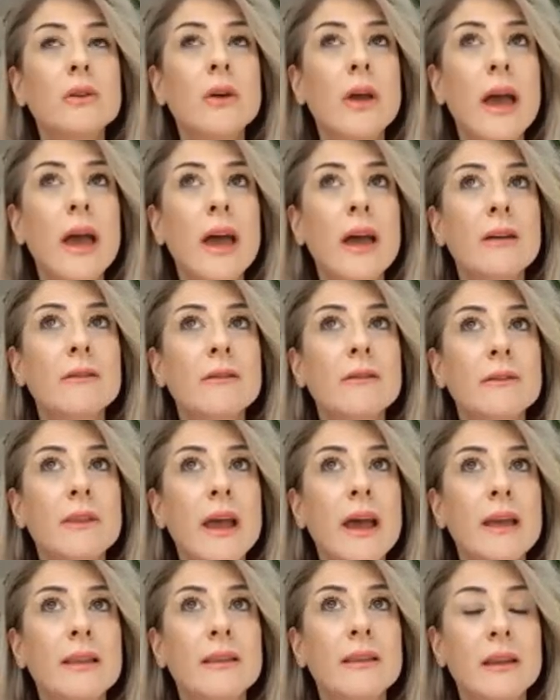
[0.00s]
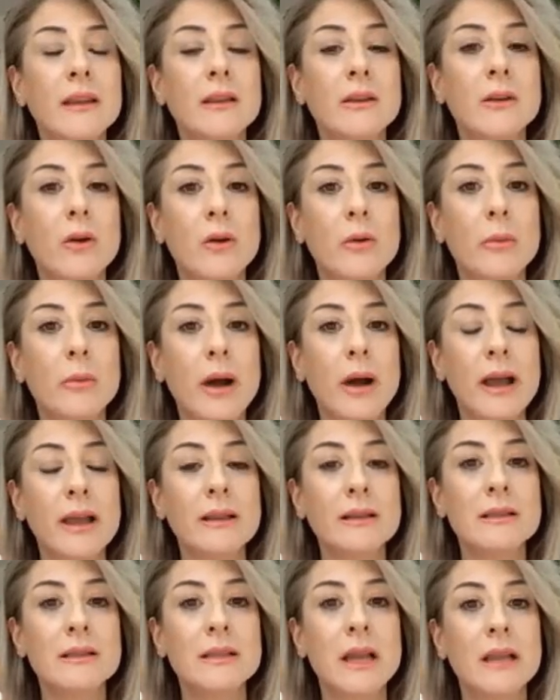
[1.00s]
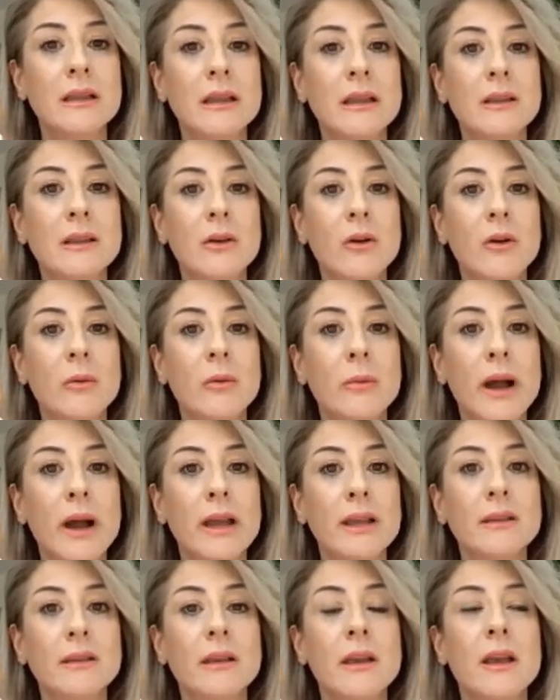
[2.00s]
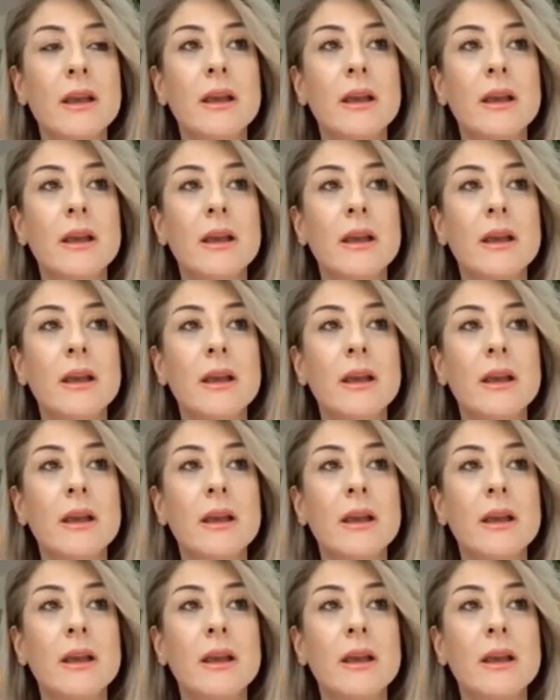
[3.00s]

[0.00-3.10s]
to set in your mind,